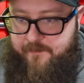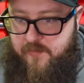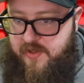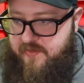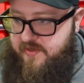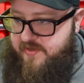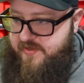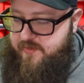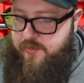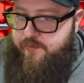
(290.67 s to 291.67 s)
And then this
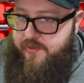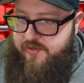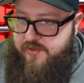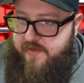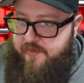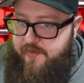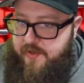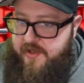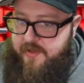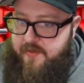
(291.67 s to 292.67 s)
little bit driver
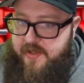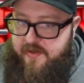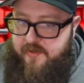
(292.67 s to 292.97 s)
thing, it